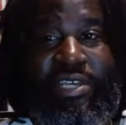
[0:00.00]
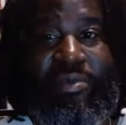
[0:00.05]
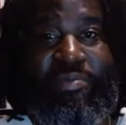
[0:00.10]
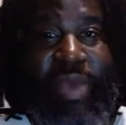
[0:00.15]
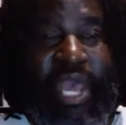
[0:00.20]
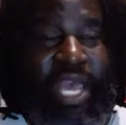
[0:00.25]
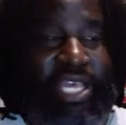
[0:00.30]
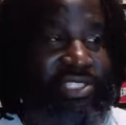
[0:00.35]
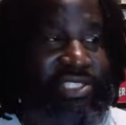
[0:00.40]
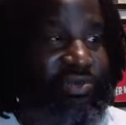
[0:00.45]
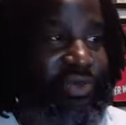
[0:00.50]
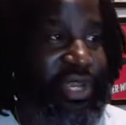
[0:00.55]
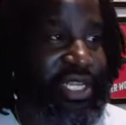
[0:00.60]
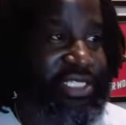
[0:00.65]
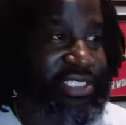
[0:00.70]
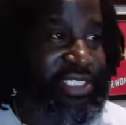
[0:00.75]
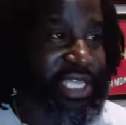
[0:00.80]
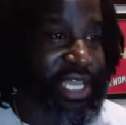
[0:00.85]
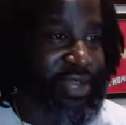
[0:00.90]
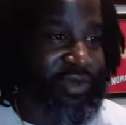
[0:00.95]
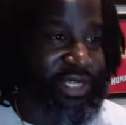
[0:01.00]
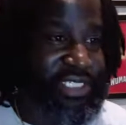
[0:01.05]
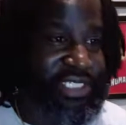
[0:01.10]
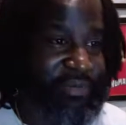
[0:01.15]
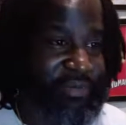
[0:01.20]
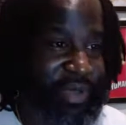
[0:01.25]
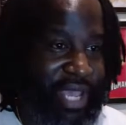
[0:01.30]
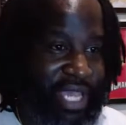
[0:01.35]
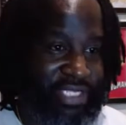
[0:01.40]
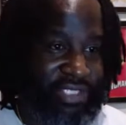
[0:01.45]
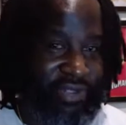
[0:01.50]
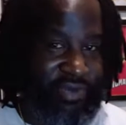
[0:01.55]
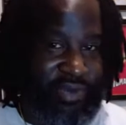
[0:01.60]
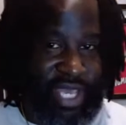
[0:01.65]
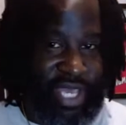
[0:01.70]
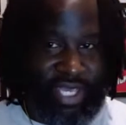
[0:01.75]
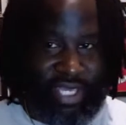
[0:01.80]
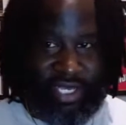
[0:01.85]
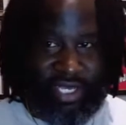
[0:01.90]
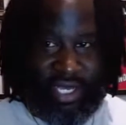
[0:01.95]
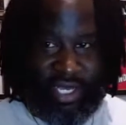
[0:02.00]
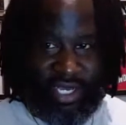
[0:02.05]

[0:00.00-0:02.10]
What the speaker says: pass away the same way she passed away in